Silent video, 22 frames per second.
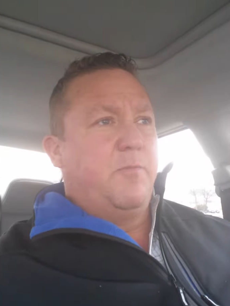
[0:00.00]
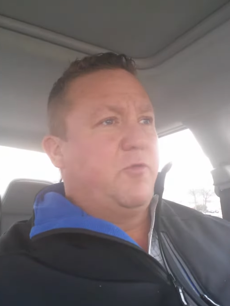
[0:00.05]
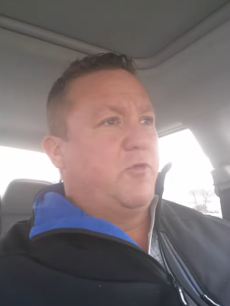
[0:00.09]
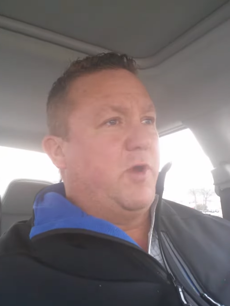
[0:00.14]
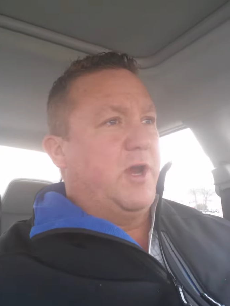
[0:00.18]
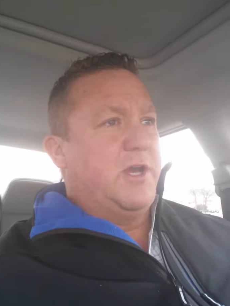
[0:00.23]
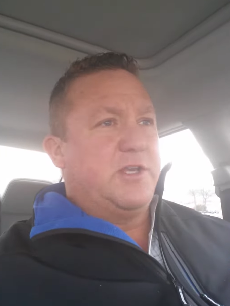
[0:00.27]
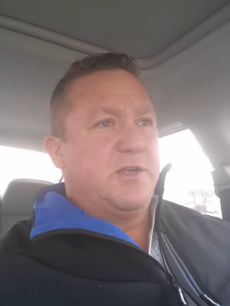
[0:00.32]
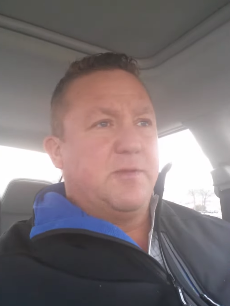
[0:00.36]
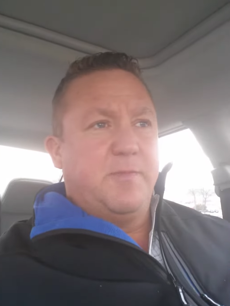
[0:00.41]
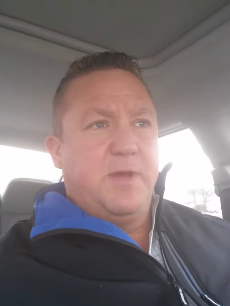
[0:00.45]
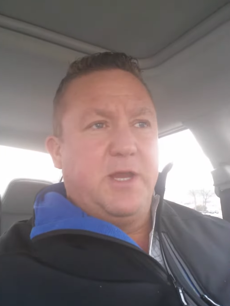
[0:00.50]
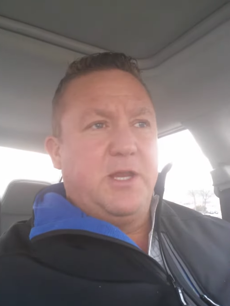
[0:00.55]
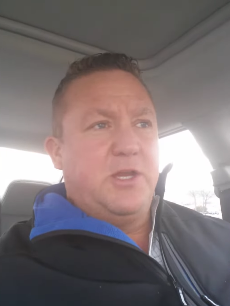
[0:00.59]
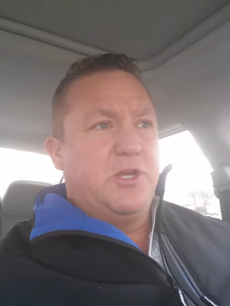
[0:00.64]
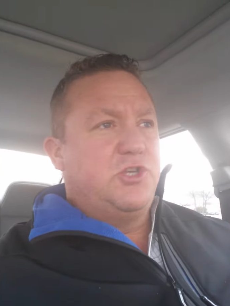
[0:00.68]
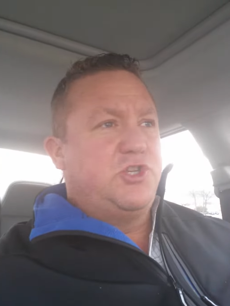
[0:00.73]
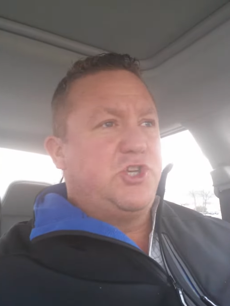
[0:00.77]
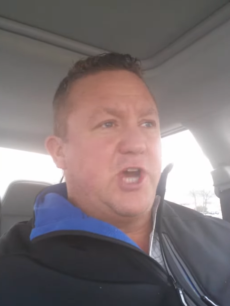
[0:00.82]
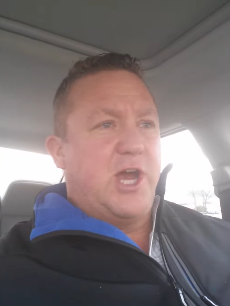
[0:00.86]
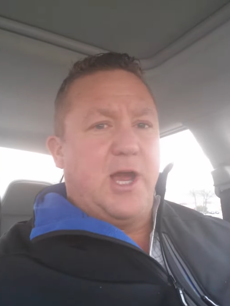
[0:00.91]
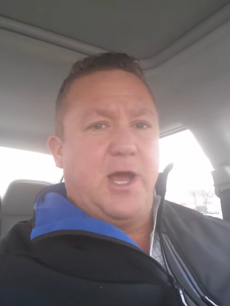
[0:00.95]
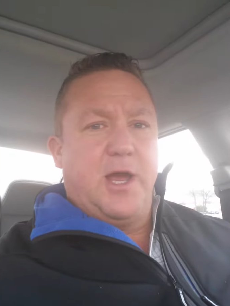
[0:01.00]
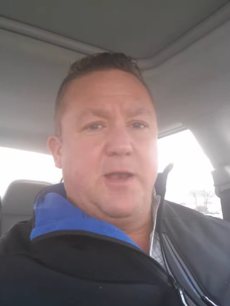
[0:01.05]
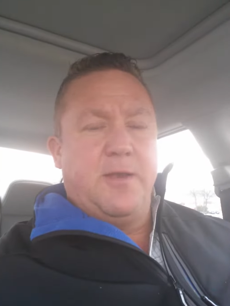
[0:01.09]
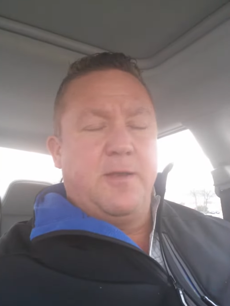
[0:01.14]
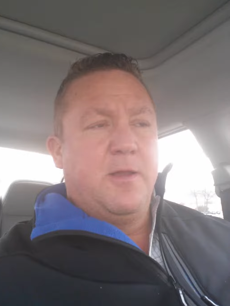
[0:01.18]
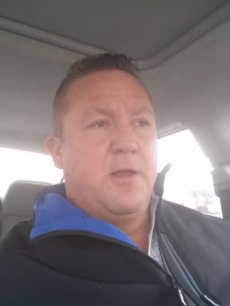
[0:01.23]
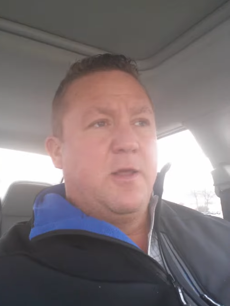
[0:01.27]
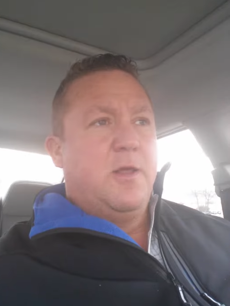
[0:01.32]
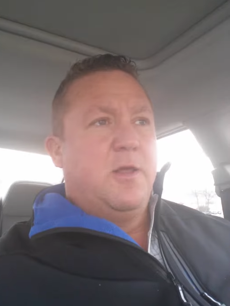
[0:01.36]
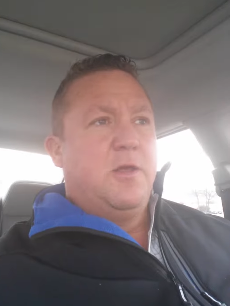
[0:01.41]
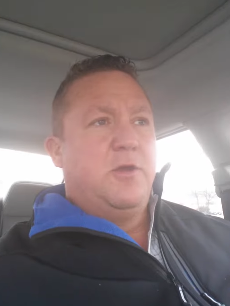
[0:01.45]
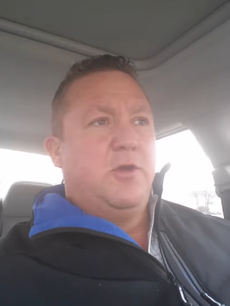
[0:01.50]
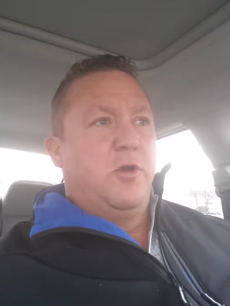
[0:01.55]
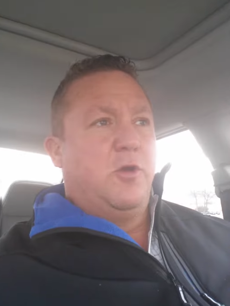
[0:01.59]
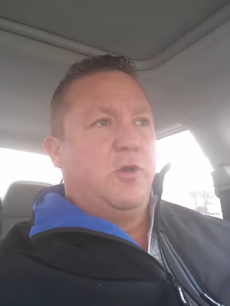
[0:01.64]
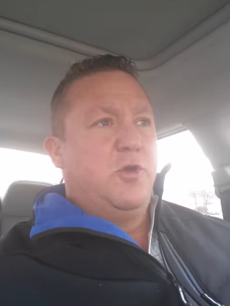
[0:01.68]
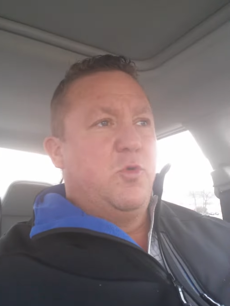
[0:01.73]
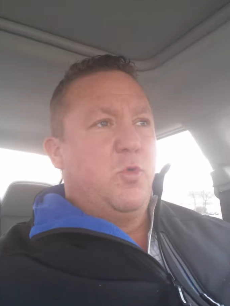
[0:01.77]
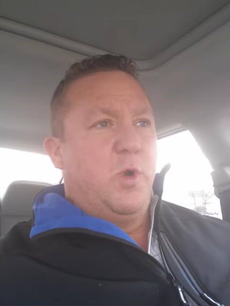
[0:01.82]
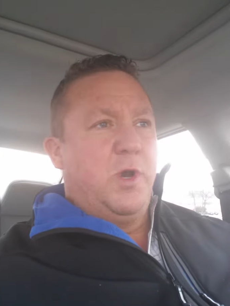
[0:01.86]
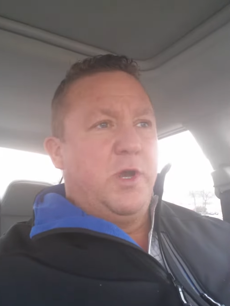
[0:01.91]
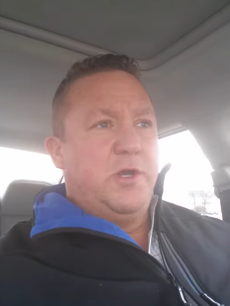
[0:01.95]
Great to meet you, John.
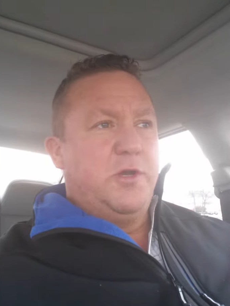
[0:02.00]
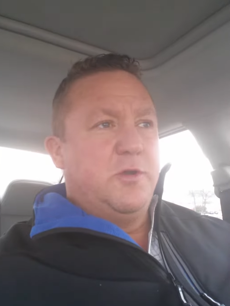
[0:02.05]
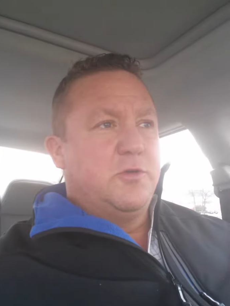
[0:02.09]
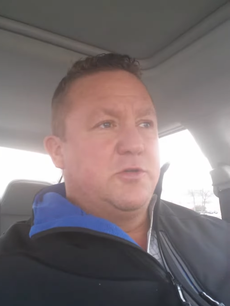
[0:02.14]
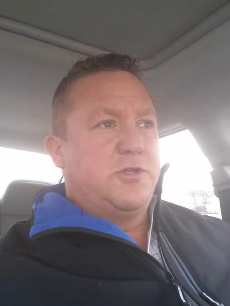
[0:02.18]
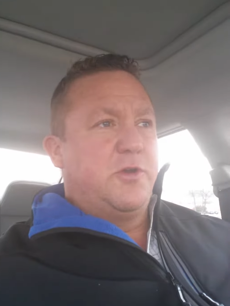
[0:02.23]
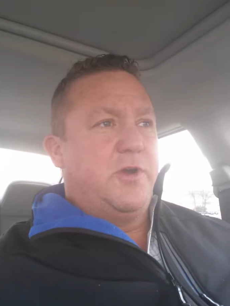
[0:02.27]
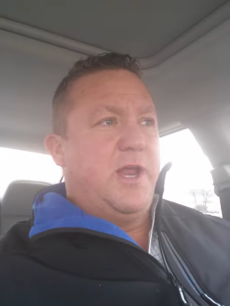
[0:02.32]
You want to use